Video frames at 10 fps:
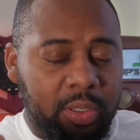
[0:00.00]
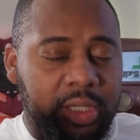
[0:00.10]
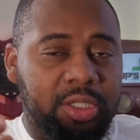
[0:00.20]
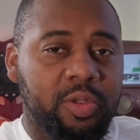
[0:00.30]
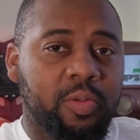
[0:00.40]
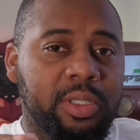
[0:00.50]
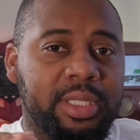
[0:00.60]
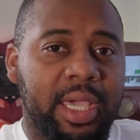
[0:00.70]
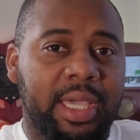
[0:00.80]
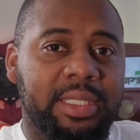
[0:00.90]
is you
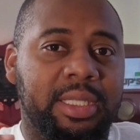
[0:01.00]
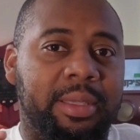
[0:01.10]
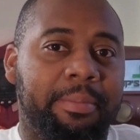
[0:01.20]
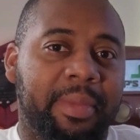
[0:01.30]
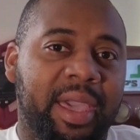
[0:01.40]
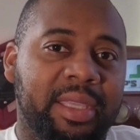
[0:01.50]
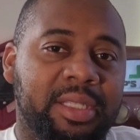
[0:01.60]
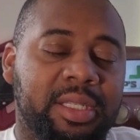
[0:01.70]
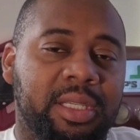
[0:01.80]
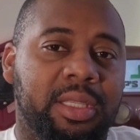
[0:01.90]
want to actually
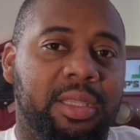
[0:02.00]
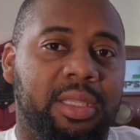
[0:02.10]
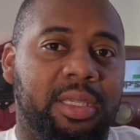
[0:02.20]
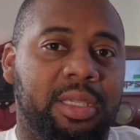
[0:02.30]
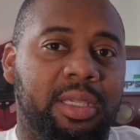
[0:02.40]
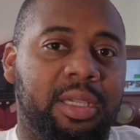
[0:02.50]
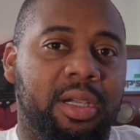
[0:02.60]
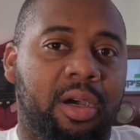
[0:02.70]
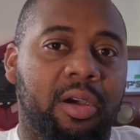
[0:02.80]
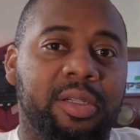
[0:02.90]
match the
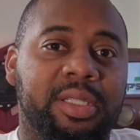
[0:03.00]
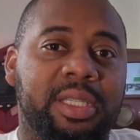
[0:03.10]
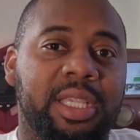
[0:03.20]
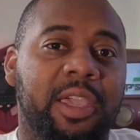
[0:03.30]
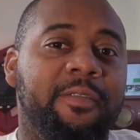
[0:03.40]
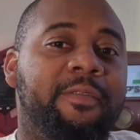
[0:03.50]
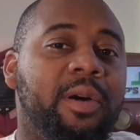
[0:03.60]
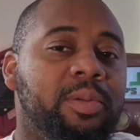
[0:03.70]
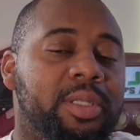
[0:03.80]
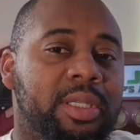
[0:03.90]
RCA
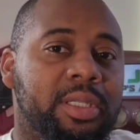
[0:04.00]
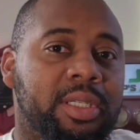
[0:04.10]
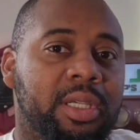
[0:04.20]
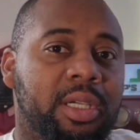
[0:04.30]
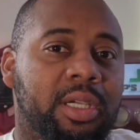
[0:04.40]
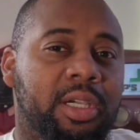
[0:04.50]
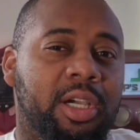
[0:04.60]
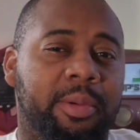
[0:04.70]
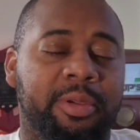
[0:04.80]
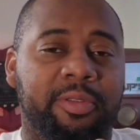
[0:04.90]
voltage
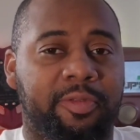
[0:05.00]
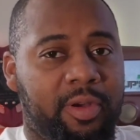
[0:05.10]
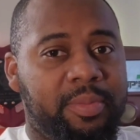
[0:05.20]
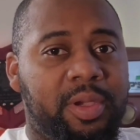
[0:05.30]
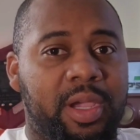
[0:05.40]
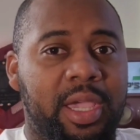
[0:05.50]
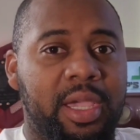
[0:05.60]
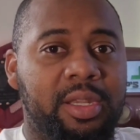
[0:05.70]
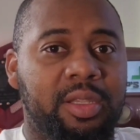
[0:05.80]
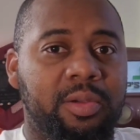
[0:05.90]
coming from your
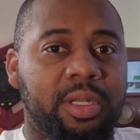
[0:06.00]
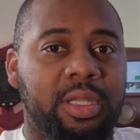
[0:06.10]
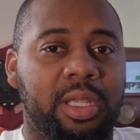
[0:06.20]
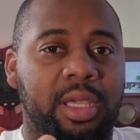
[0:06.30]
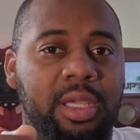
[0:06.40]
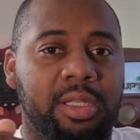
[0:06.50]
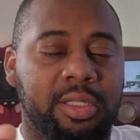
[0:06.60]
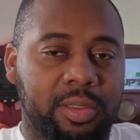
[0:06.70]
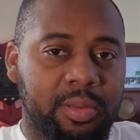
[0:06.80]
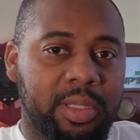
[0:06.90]
head unit
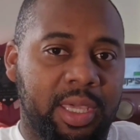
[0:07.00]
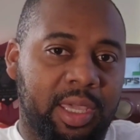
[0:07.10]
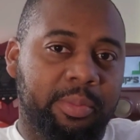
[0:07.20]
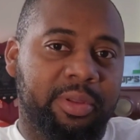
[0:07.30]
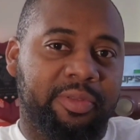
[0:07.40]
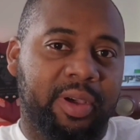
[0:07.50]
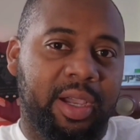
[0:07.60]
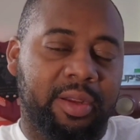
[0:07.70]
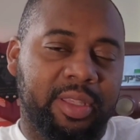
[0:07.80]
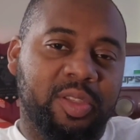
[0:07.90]
to the
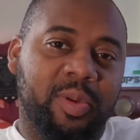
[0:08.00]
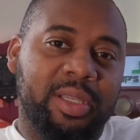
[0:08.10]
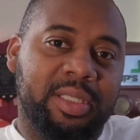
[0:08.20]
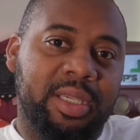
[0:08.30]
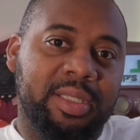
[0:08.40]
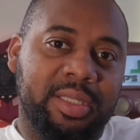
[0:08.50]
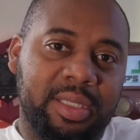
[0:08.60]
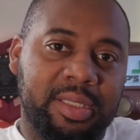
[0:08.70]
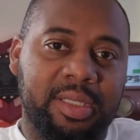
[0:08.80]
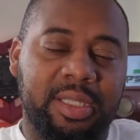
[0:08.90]
amplifier. That's why it says
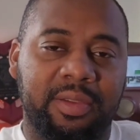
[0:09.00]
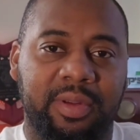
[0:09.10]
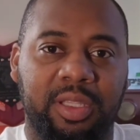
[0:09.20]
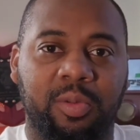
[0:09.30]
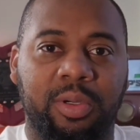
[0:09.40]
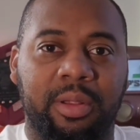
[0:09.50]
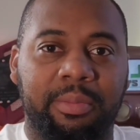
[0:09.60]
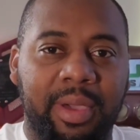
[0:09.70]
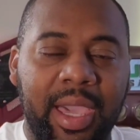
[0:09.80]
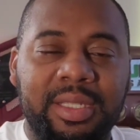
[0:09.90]
sensitivity. You want to
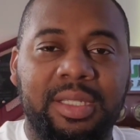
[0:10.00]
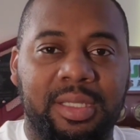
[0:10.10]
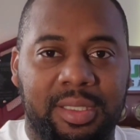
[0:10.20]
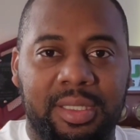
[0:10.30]
match the